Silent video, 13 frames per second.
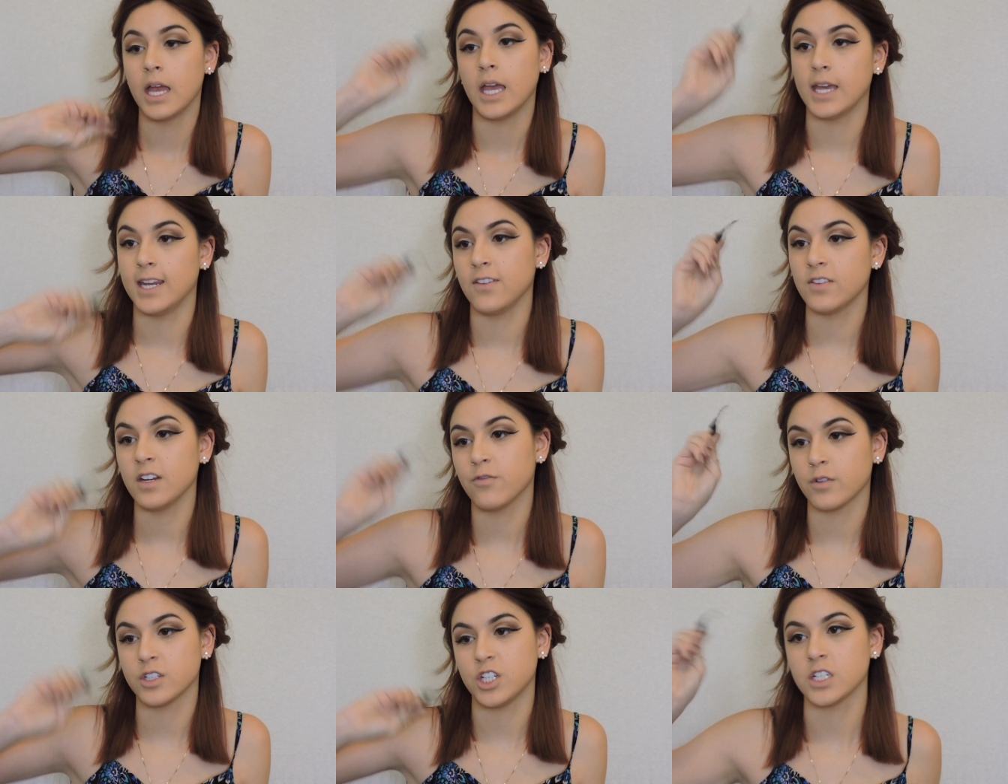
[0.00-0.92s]
and even
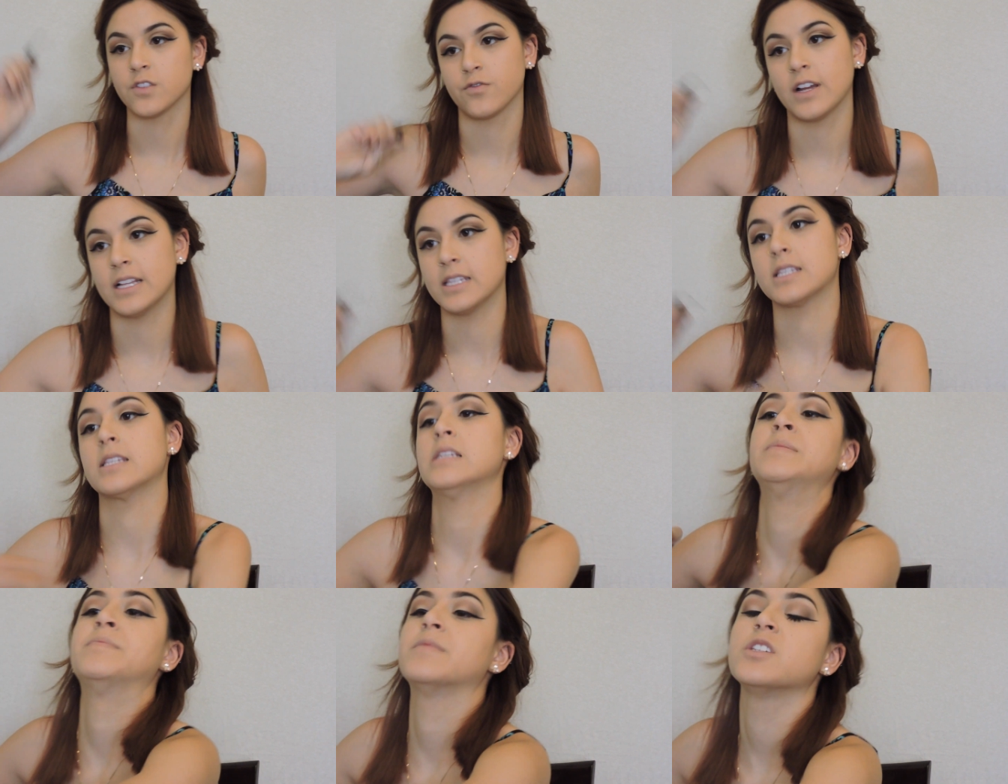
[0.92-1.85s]
if we're just friends,
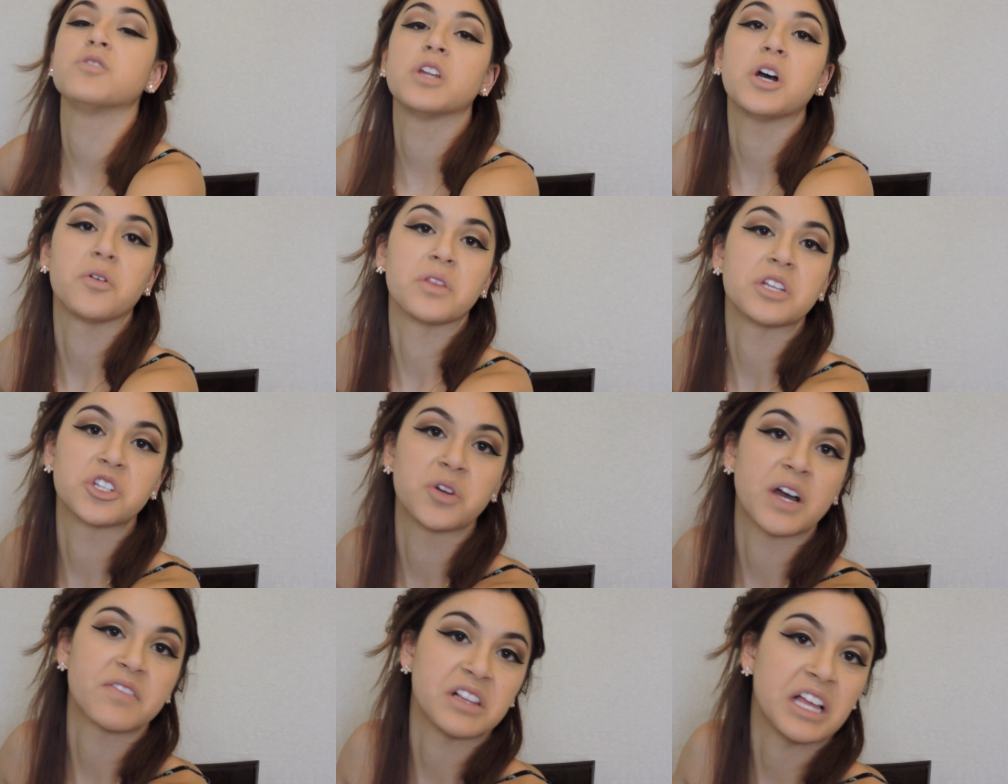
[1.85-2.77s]
you know that you
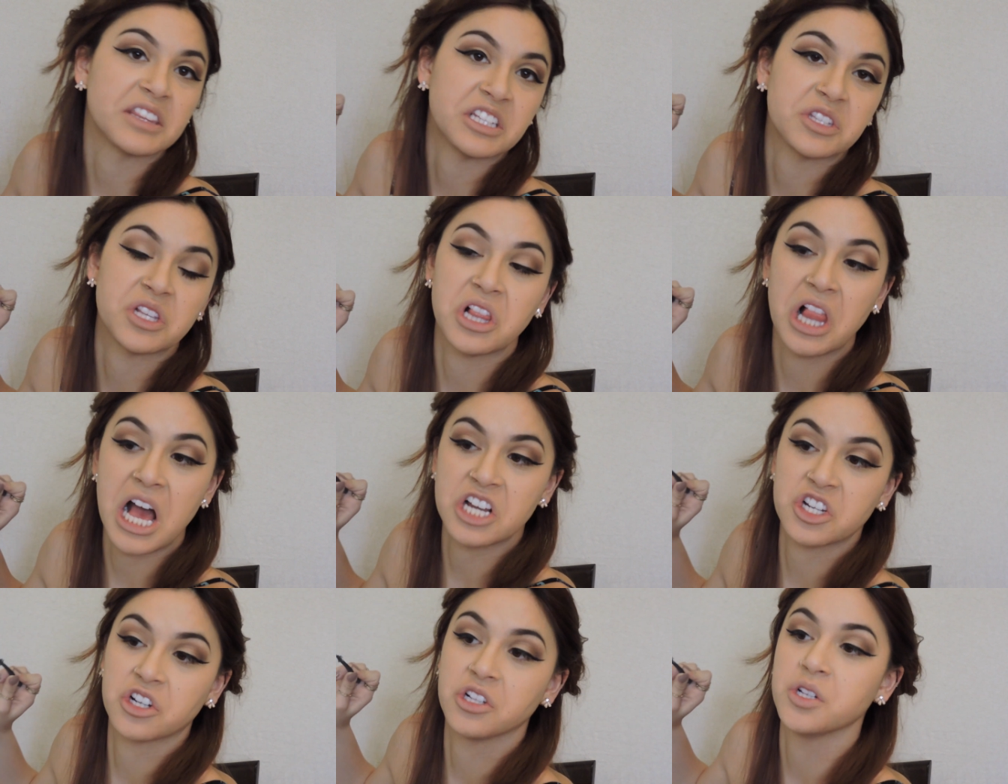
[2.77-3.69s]
have to let this
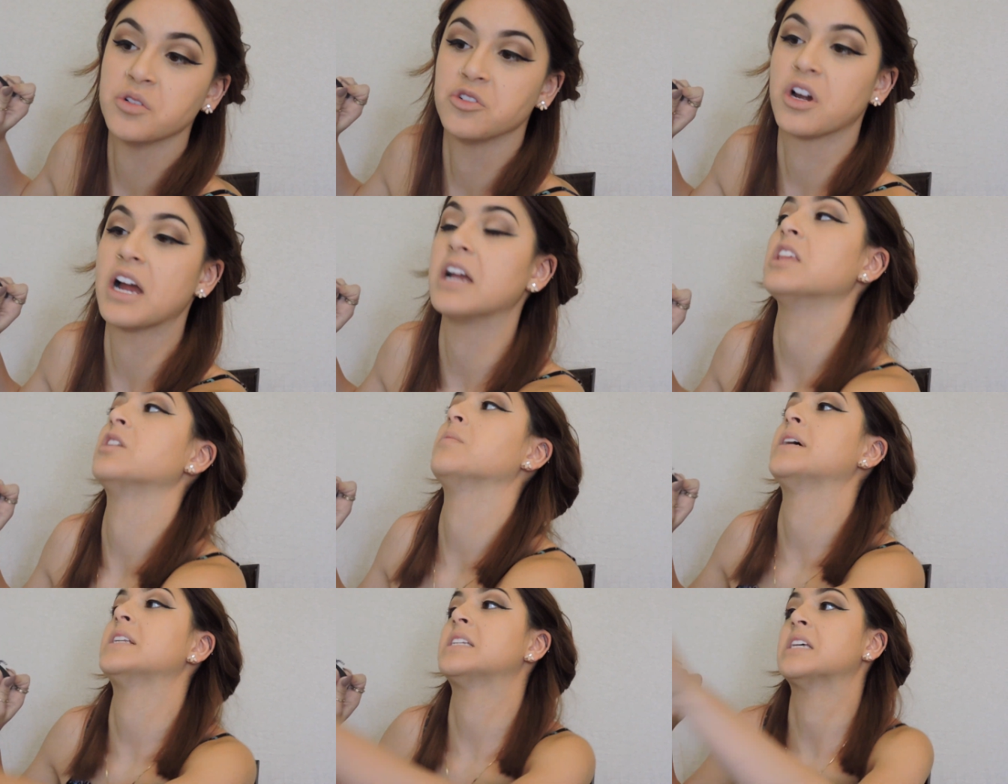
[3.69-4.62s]
lash glue dry a little
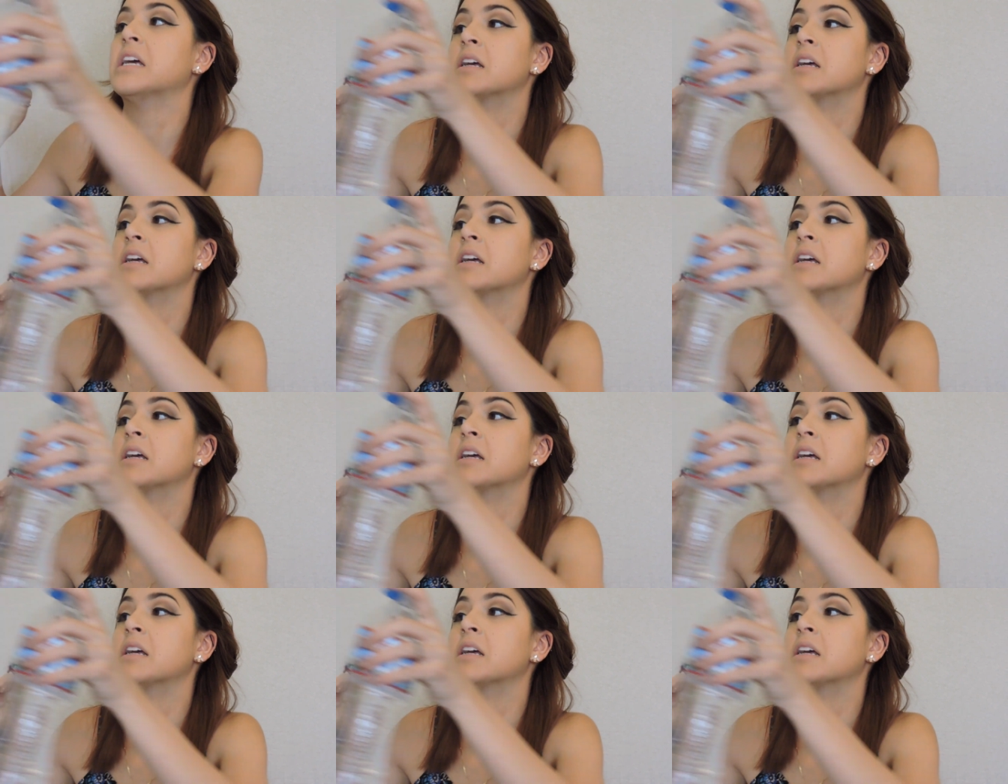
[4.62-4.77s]
bit.